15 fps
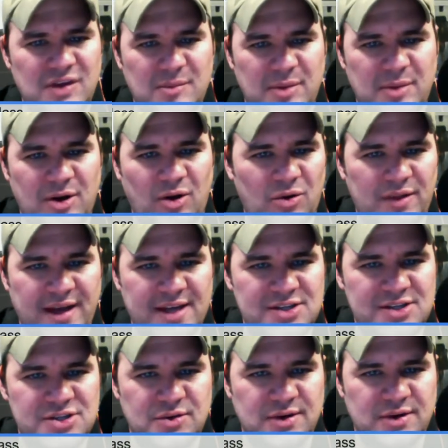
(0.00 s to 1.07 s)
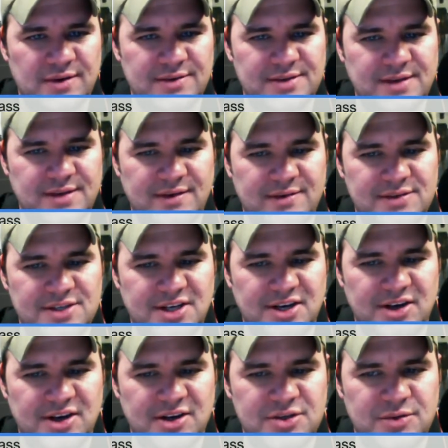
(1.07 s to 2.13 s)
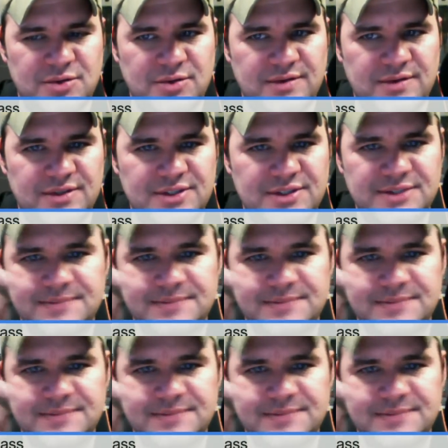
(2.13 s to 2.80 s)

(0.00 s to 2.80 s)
but old-ass Joan Rivers. I've never seen young Joan Rivers.